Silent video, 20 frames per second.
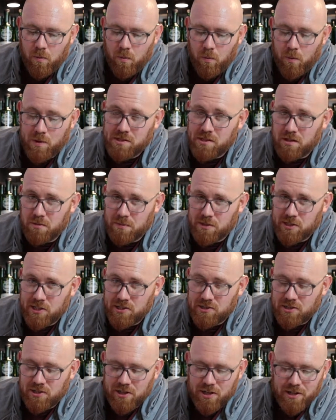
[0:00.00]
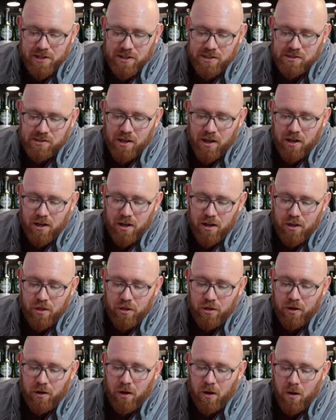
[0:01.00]
Whiskey number 6 today is
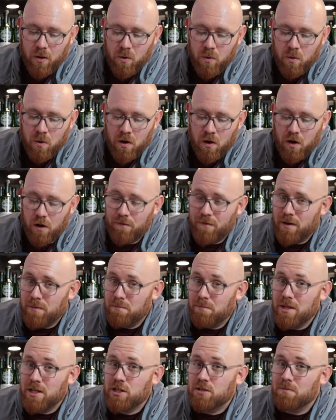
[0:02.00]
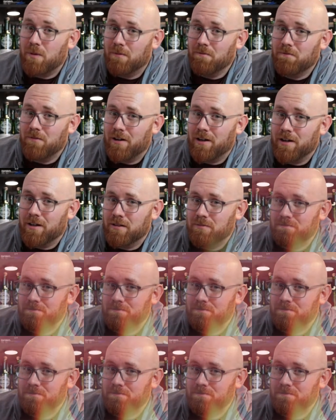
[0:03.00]
The Glow of a Beach Bonfire.